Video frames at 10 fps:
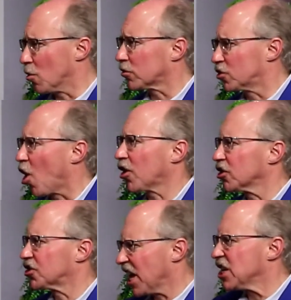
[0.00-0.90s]
and your
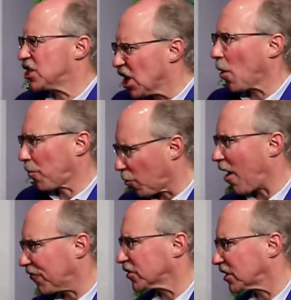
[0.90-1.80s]
daughters, they shall
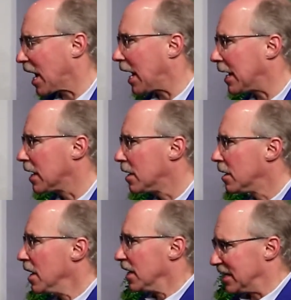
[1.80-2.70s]
prophesy.
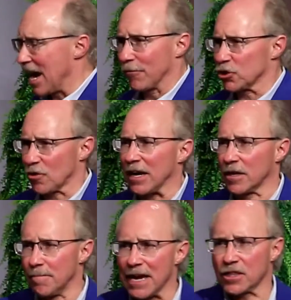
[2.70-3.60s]
Devils
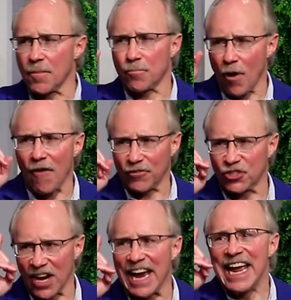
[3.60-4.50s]
tried to make them
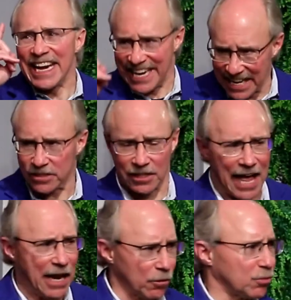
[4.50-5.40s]
prophesy his
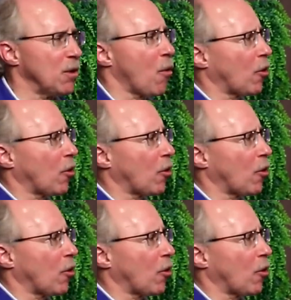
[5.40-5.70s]
language. We